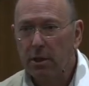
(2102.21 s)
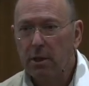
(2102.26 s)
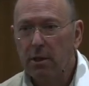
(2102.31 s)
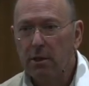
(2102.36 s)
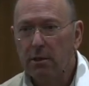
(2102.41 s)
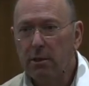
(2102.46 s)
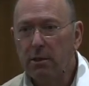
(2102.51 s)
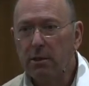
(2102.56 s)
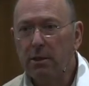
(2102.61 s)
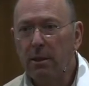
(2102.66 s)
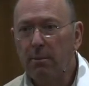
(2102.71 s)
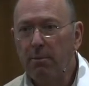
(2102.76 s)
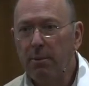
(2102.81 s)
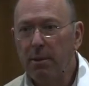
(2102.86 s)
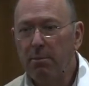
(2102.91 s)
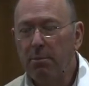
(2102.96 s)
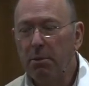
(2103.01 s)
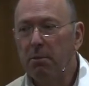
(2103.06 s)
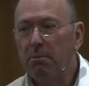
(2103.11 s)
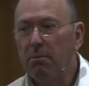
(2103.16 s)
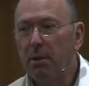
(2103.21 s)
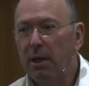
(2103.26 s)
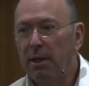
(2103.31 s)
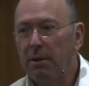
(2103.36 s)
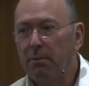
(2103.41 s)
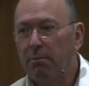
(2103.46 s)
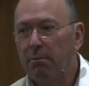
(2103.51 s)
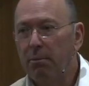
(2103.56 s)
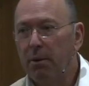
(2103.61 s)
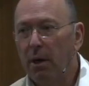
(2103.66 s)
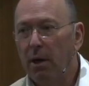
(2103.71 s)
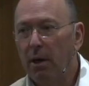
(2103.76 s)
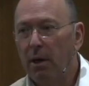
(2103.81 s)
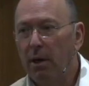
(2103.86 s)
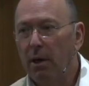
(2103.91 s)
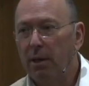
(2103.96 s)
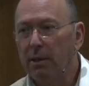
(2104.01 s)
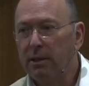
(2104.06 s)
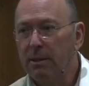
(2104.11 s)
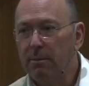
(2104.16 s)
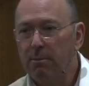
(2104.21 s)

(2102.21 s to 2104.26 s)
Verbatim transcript: So some people might, uh, uh some